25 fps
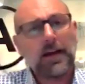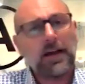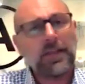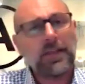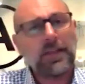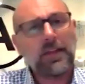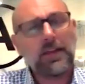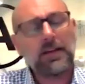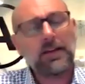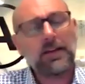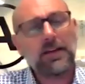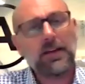
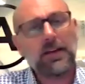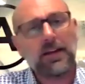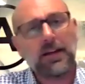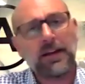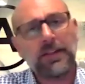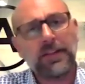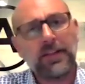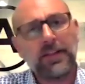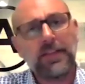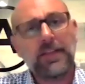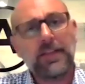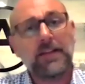And then,
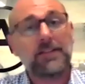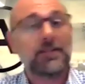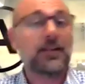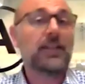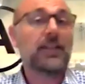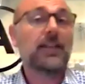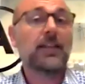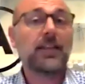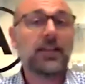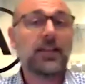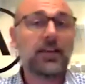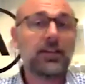and then there's
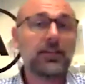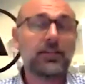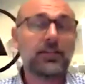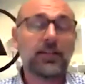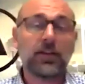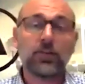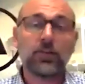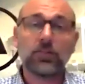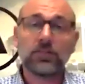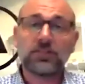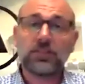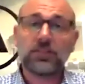other things
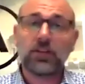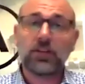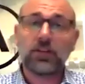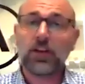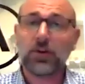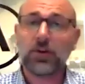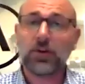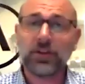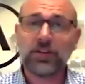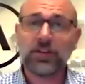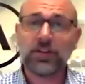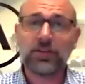that also
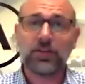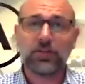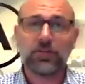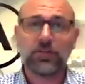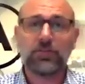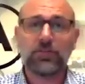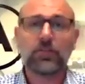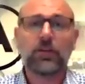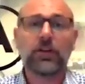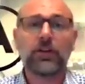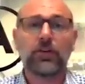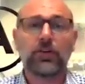go into a
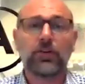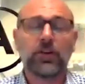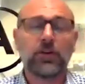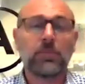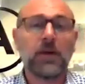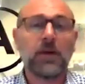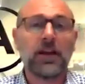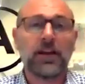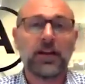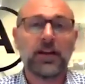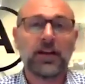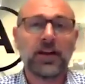fully
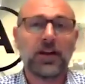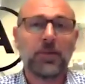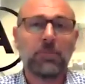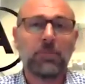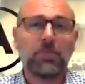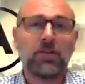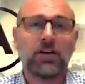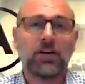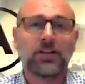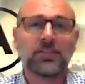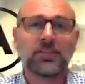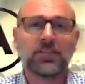automated
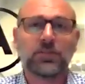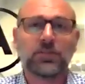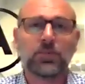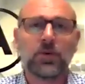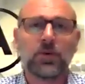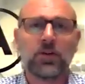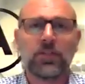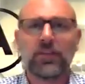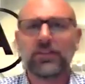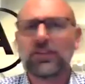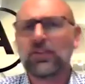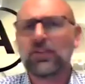enterprise as
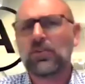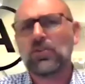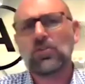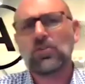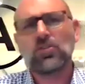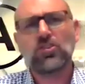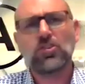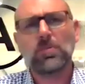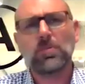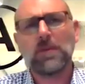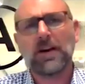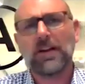well. There's a
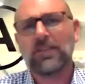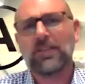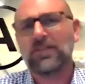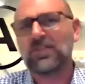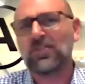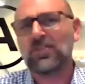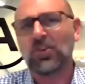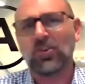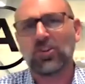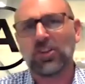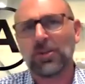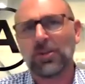huge amount
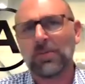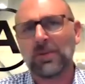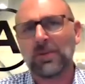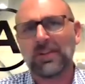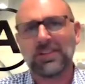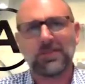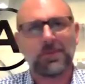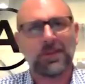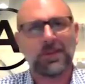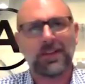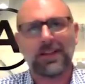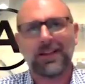of
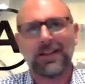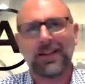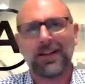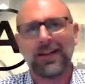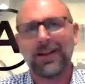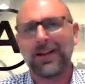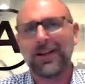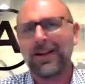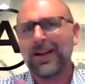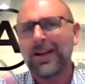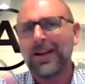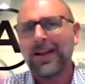documents, whether
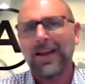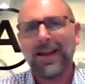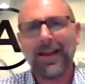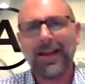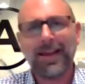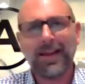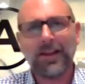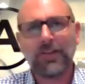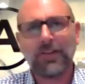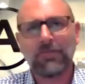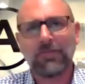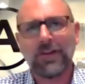they're
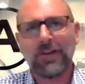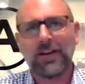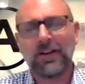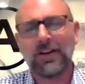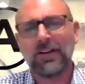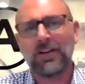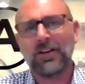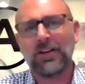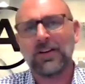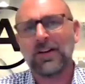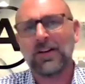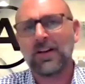
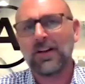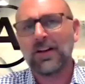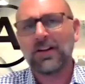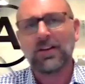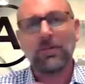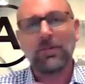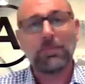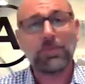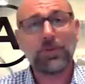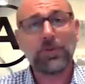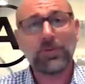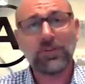handwritten,
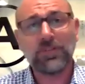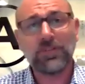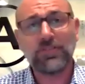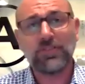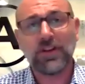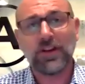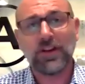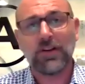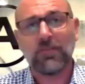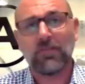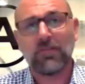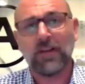
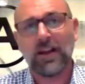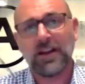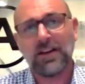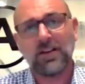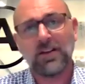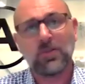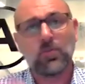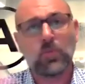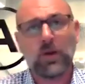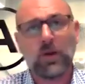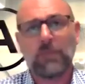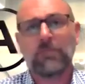
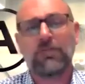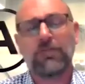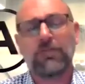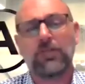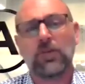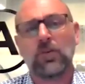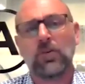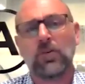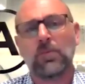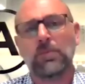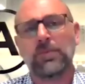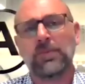computer-generated, web
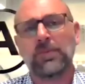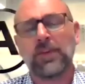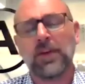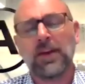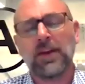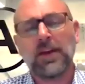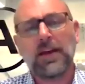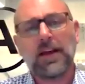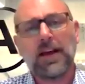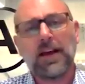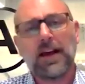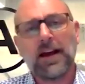
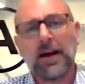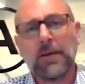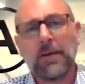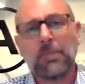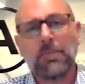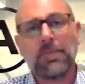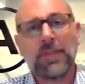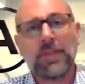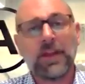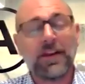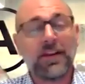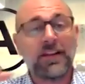forms,
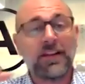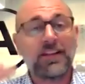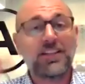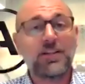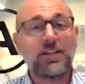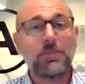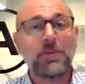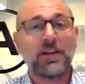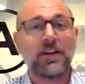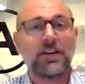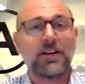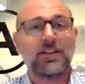um, that need
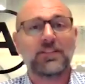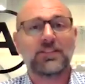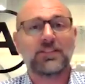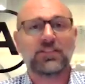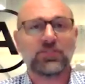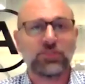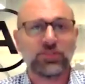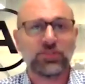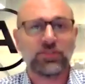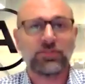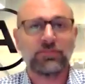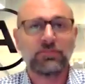to be
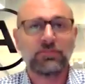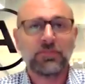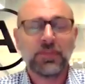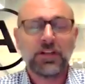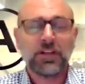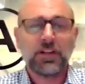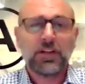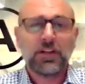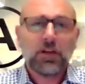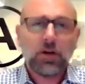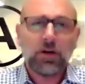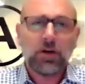understood.
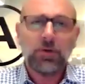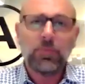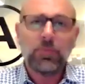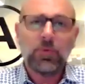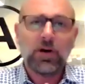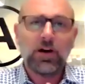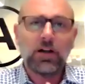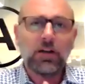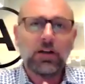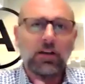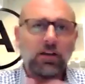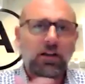And
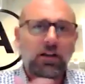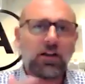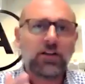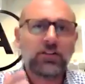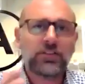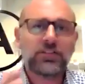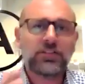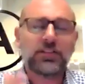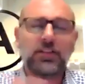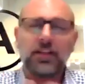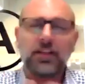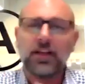while
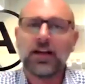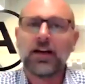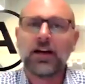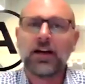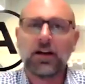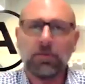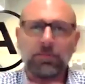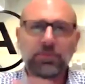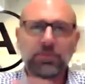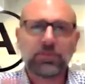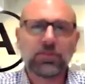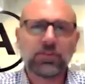O C R,
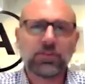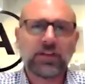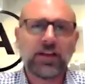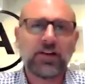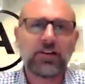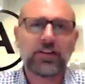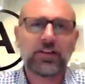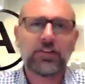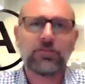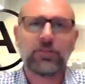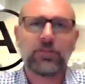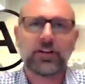optical
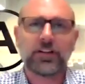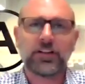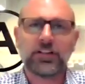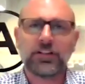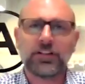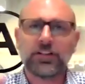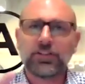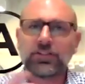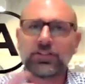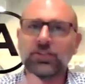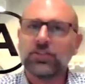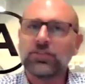character
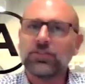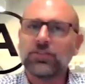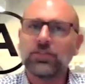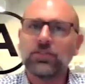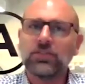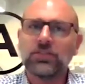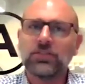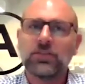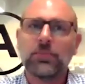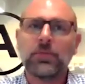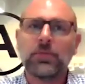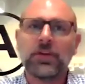recognition
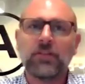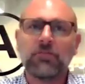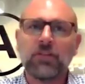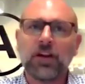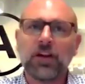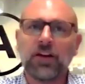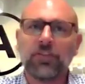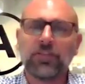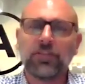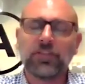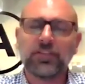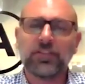tools, have been
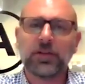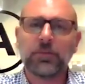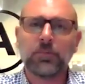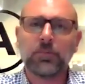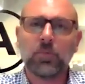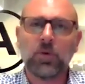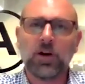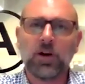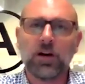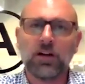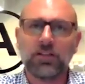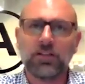around for
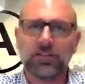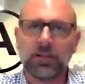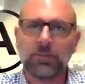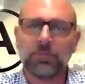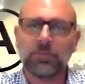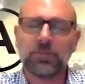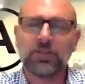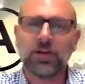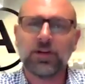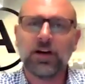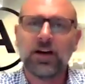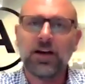some,
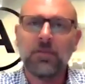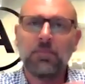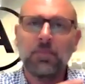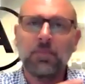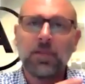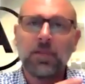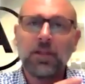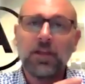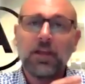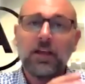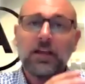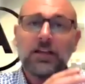some
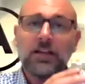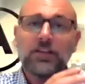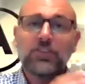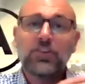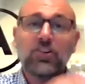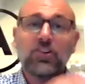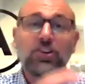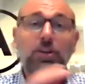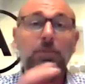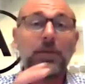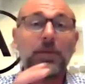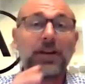time,
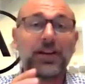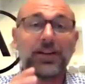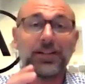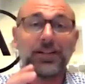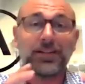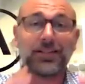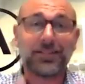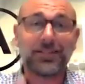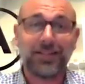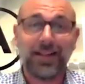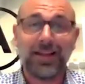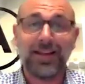document
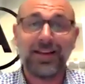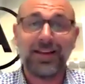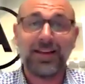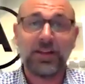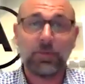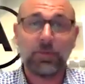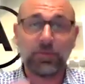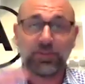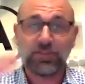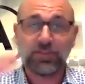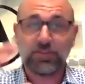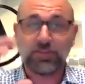
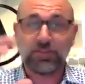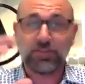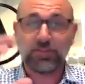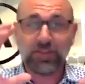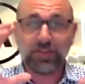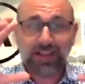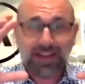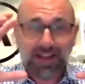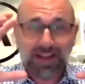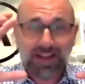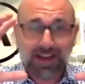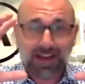understanding, which is
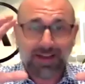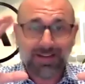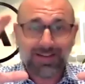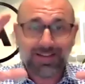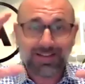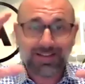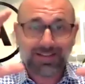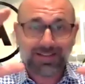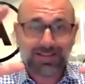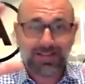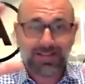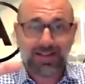really
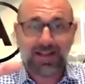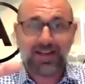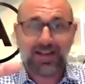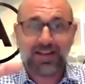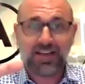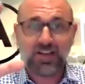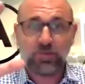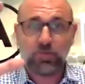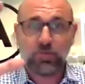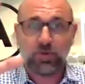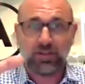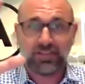
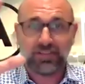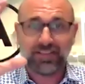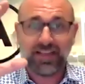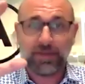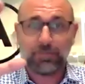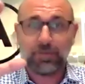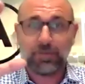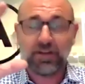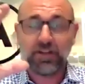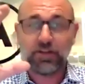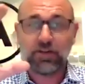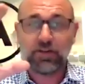understanding what's
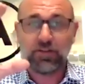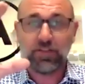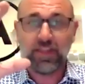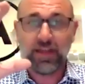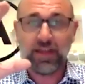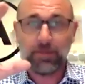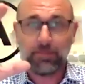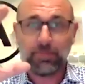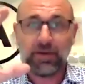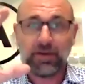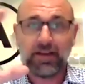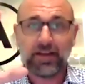happening on
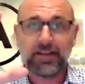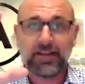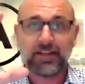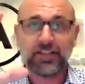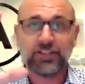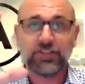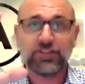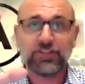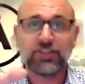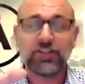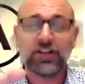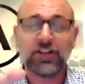that
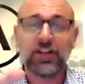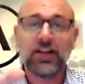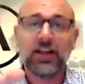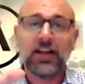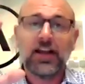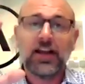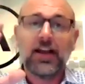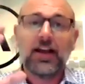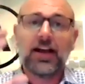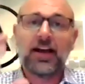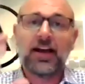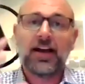page
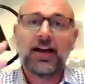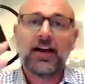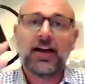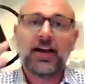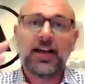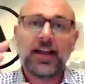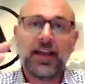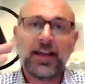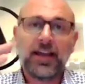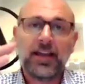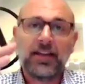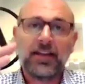
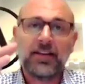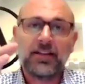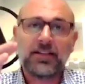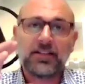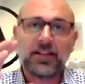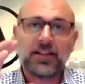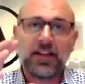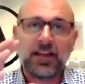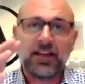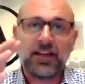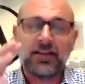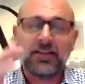uh, and,
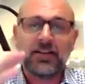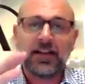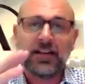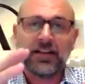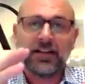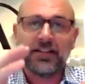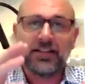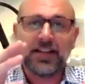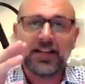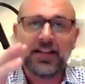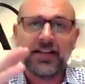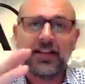and,
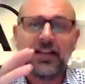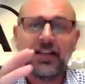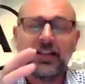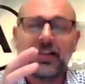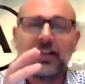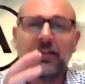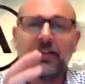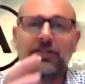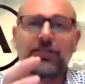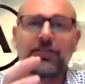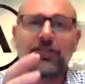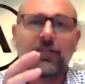and taking
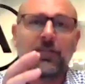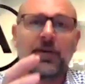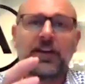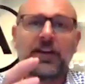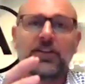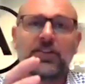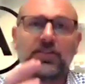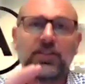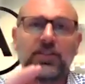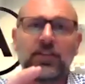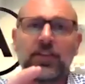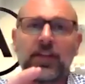the
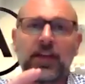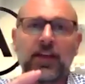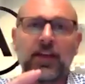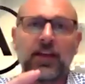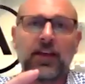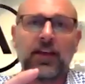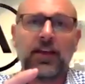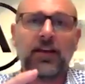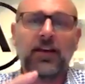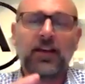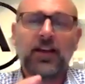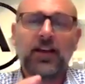information
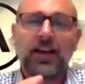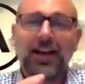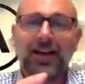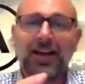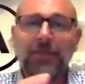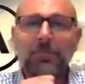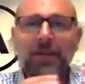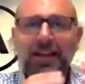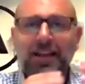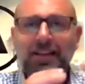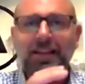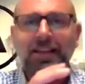there
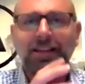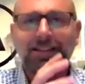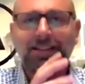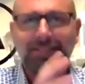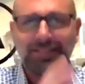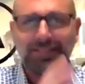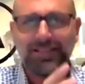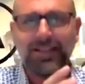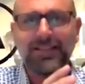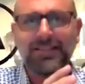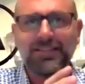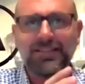and making
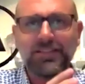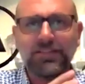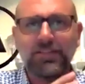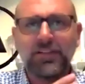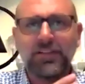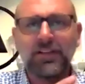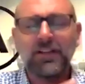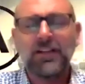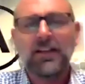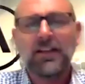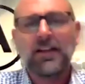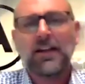sense of
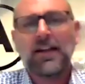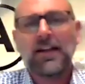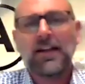it.